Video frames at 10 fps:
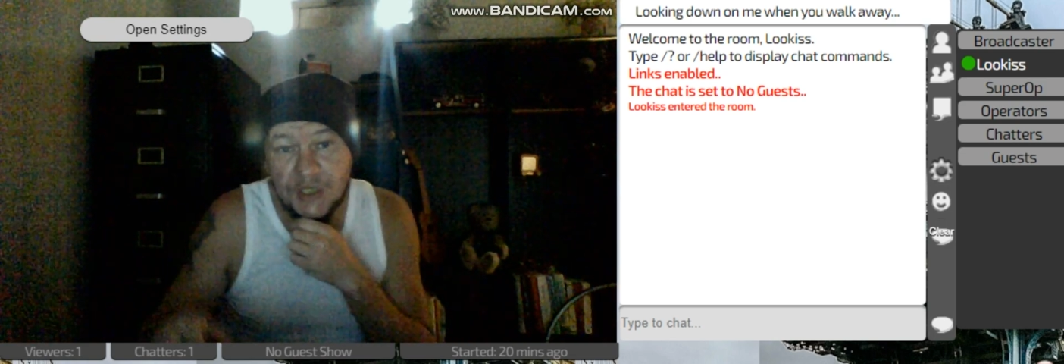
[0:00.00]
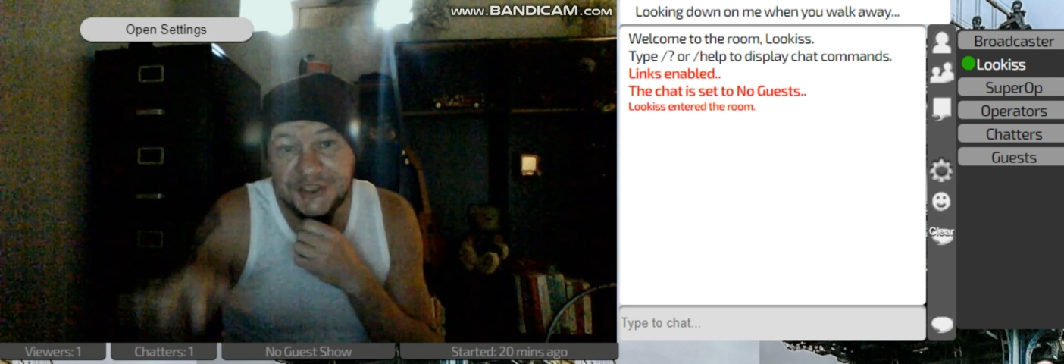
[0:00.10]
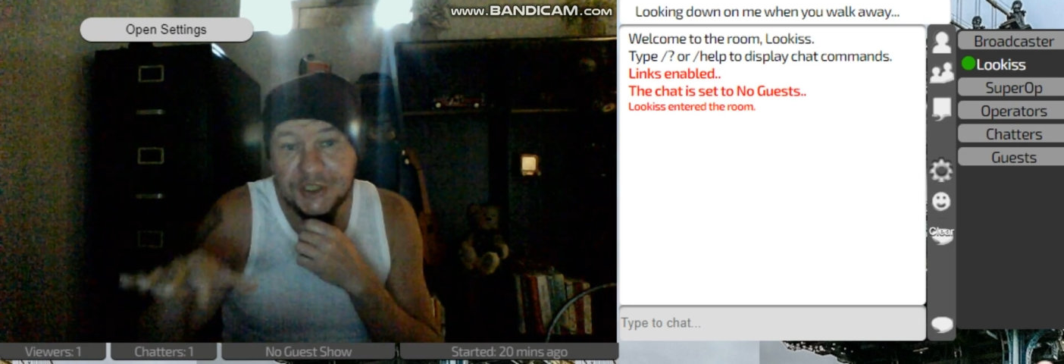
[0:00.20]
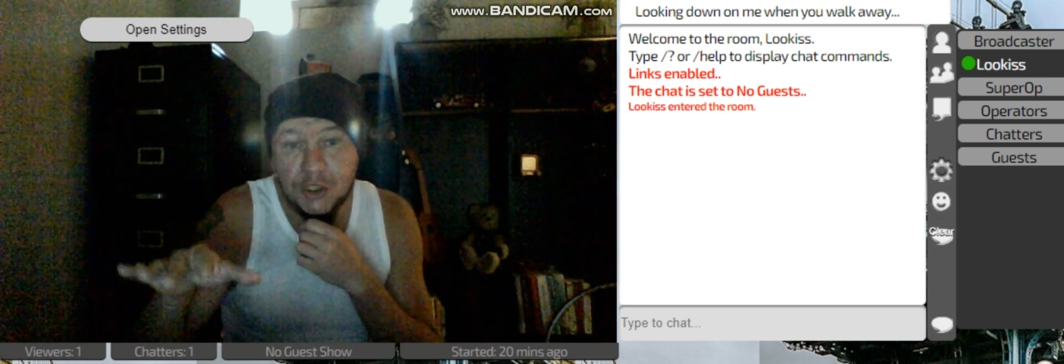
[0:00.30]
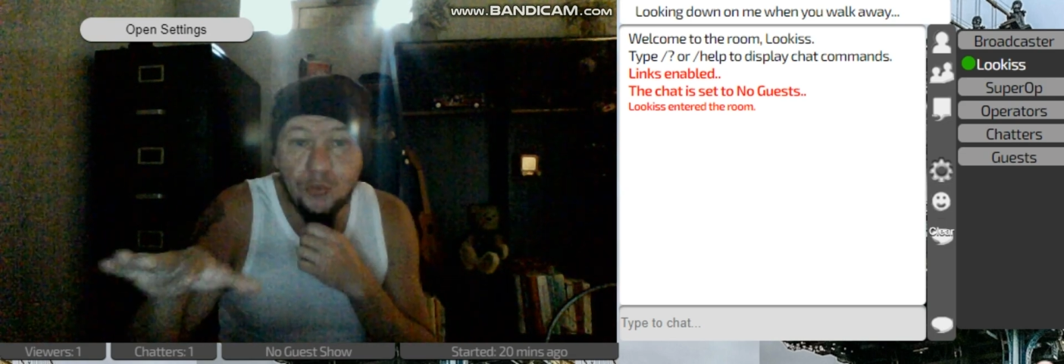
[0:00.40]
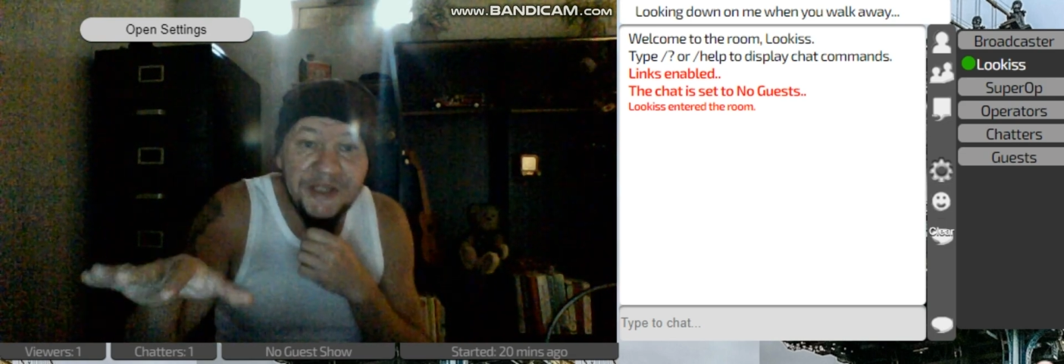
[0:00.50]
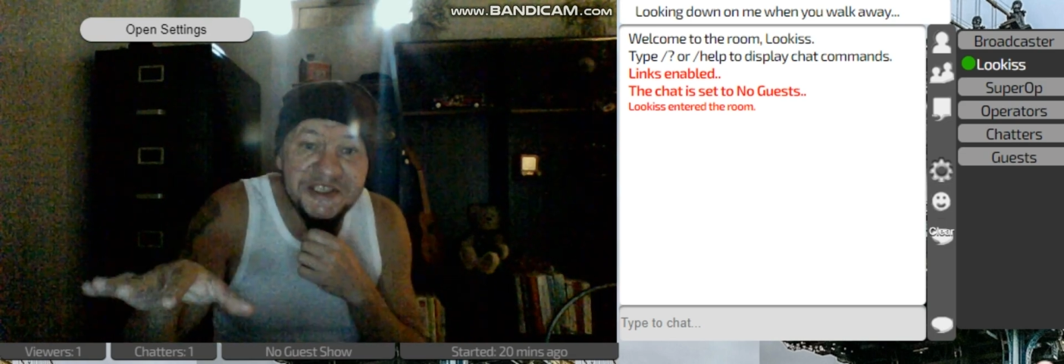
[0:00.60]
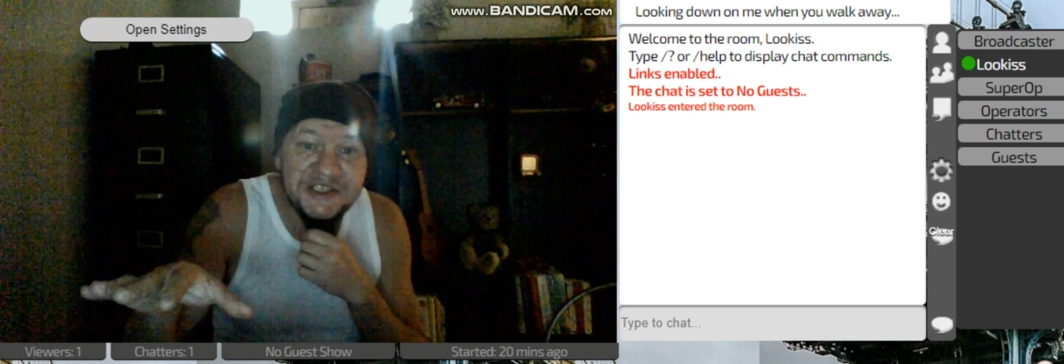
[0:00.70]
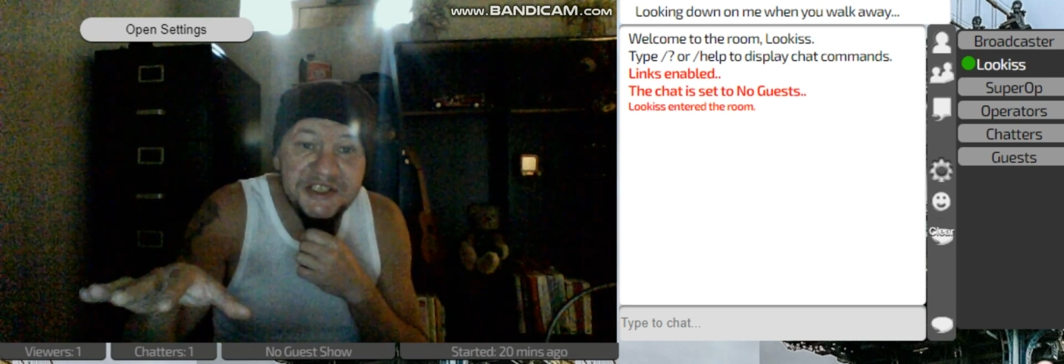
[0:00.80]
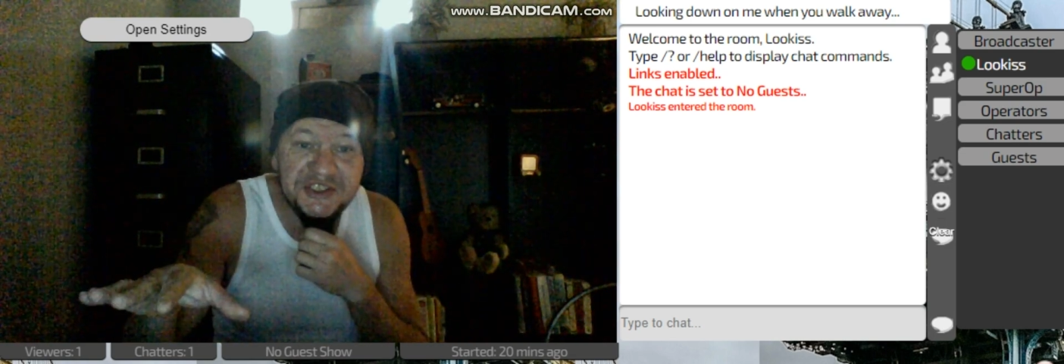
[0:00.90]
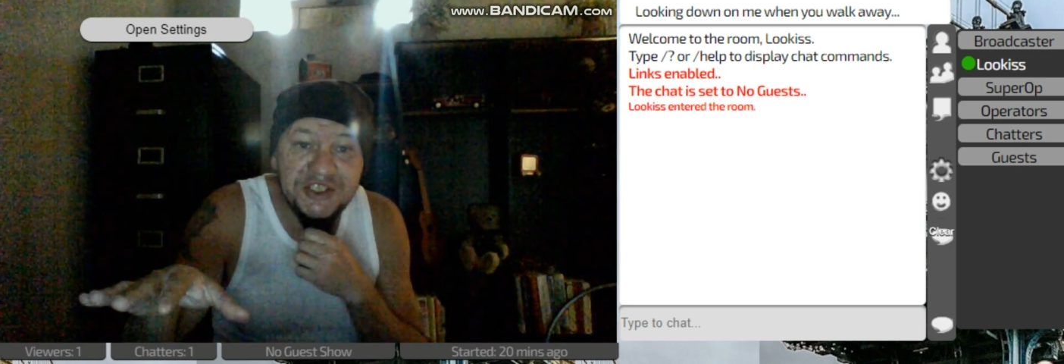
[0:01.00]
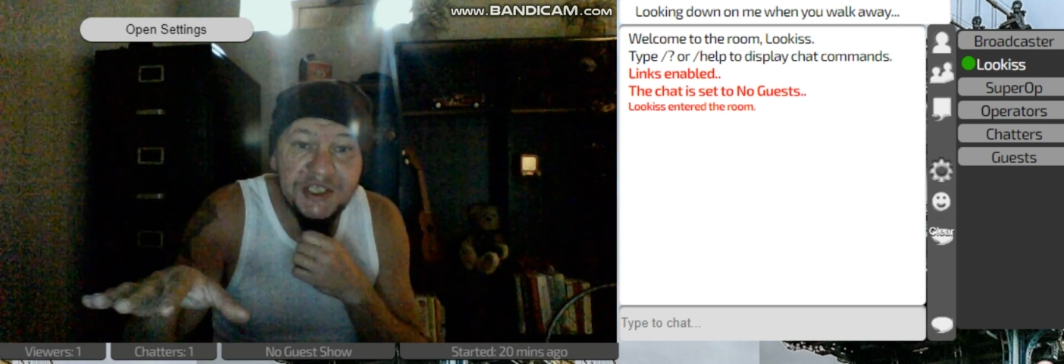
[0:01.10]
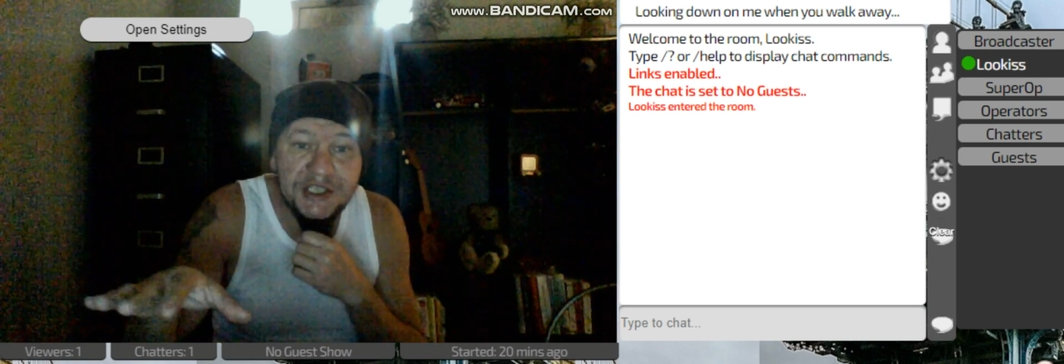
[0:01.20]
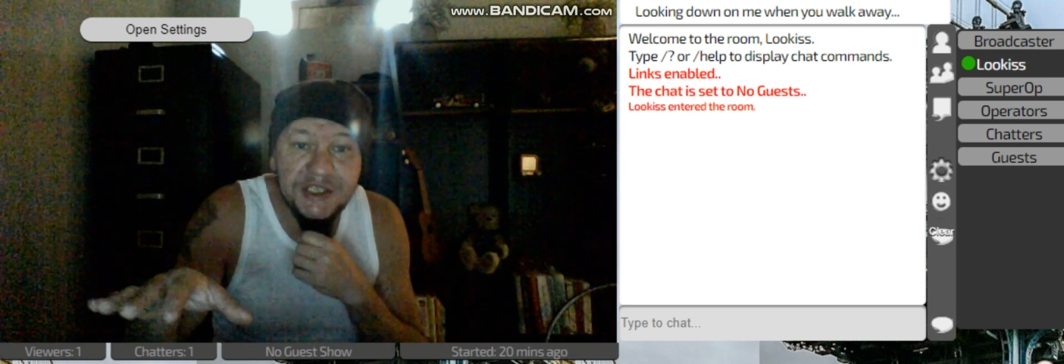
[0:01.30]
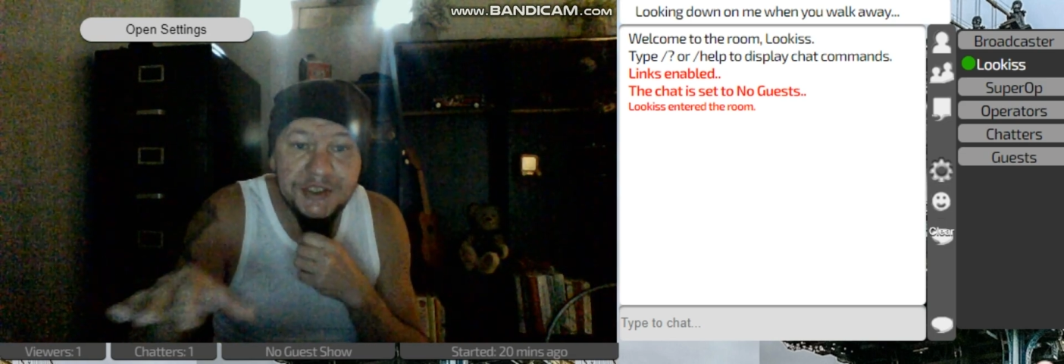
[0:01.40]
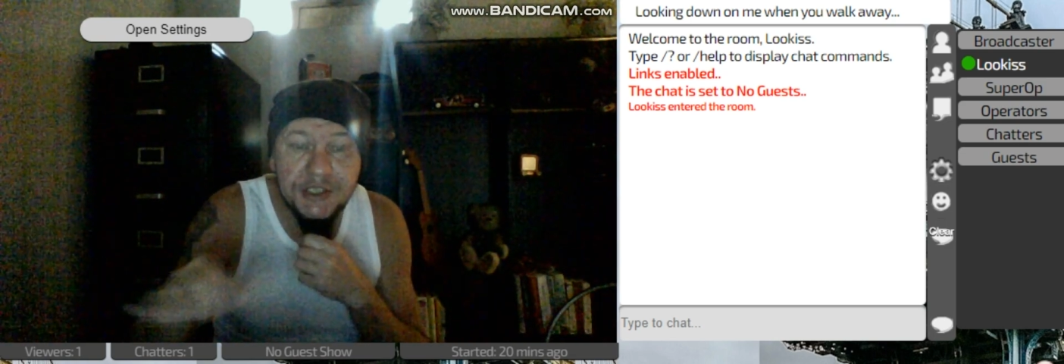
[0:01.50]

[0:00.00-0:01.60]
had your little businesses,